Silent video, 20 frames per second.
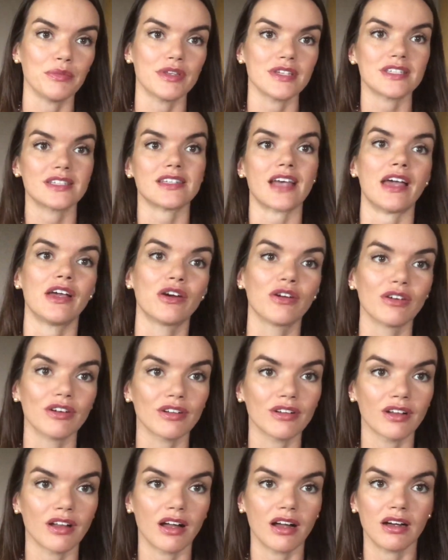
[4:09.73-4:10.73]

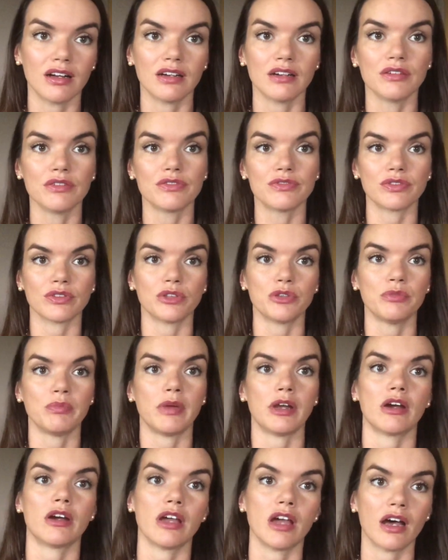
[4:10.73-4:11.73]
cycle of
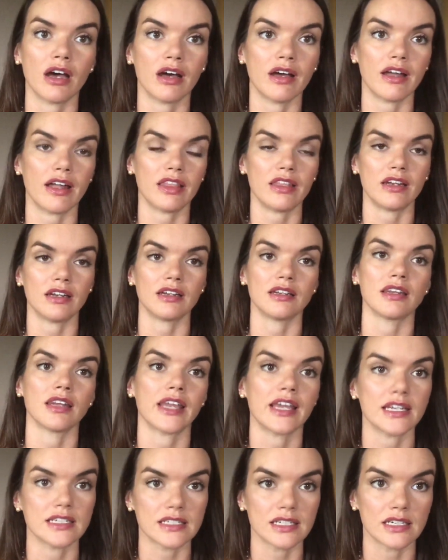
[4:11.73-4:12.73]
Lemuria and then
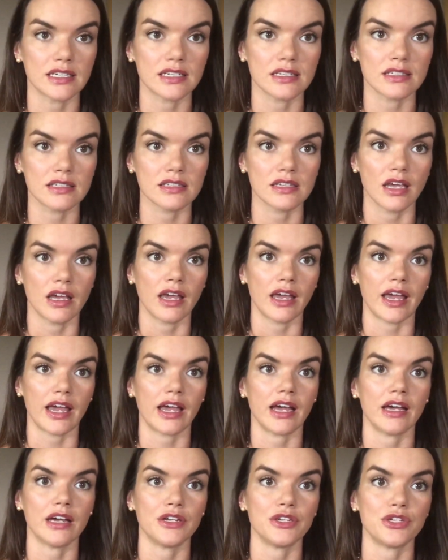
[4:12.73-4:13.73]
Atlantis,
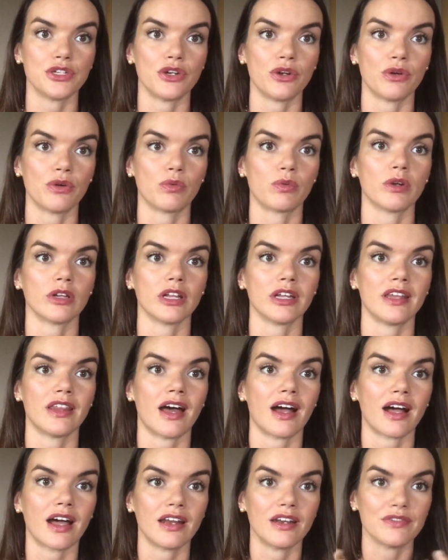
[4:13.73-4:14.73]
and really
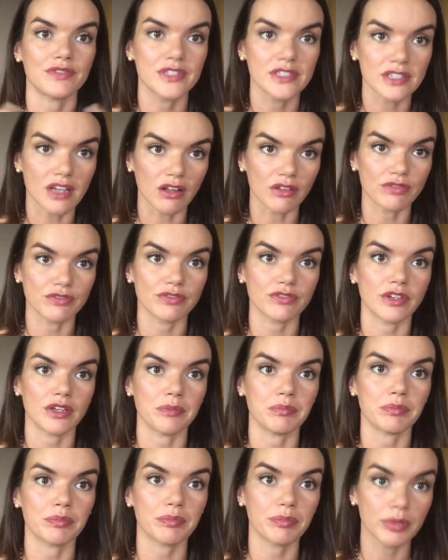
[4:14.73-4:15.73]
that kind of
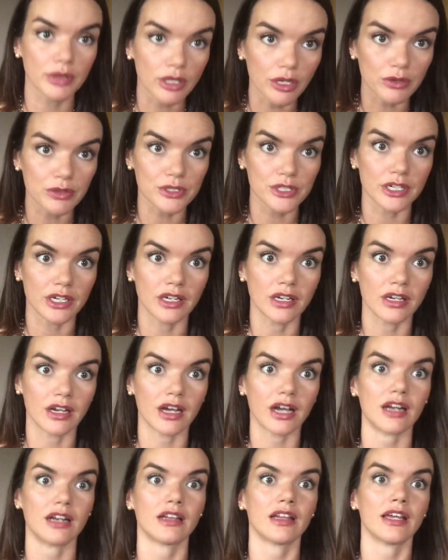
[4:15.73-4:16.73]
self-implosion and
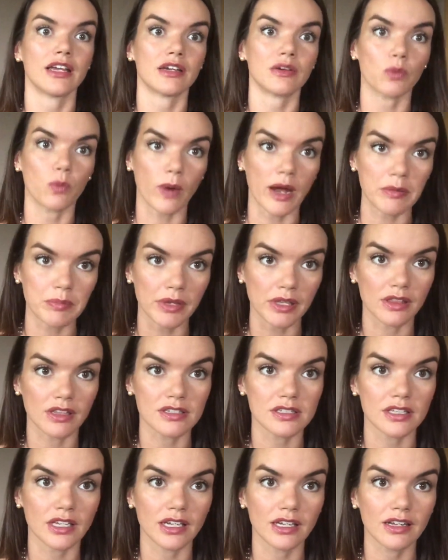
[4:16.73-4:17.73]
kind of like wiping
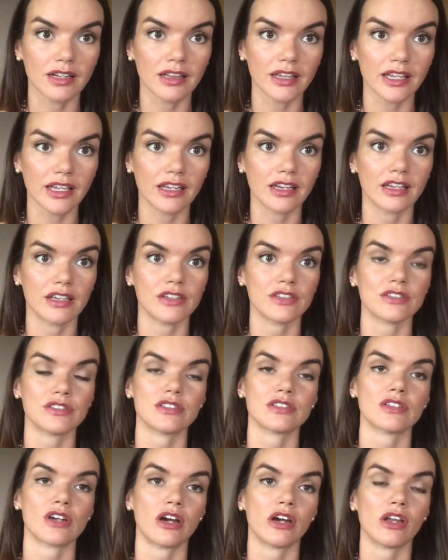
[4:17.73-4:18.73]
the slate clean and
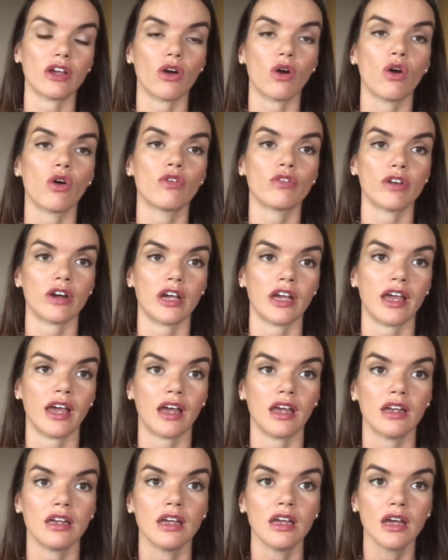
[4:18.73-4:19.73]
starting over
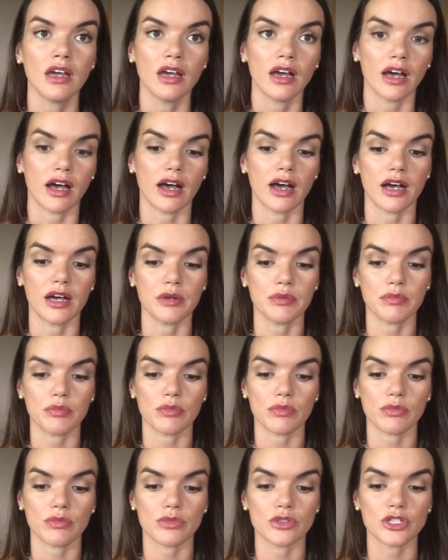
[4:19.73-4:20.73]
again.
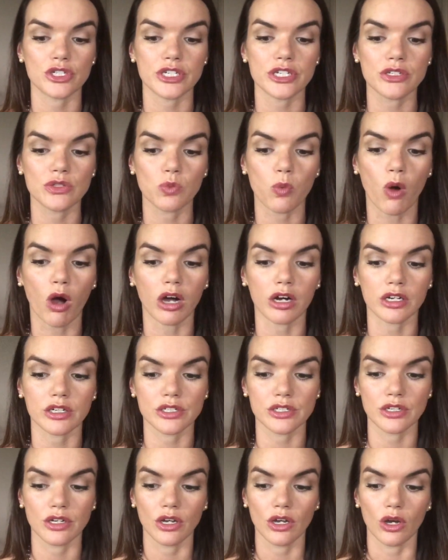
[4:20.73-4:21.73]
She's
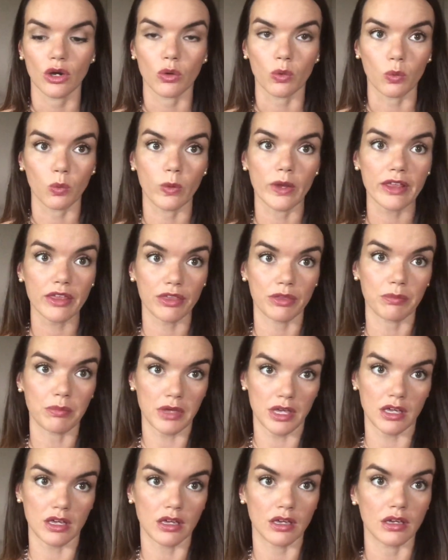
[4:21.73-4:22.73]
walked with
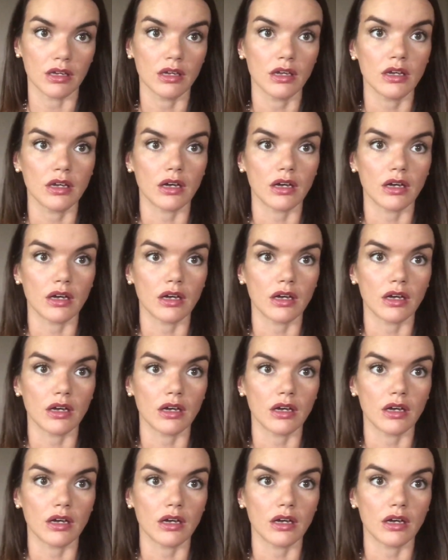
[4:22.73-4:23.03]
me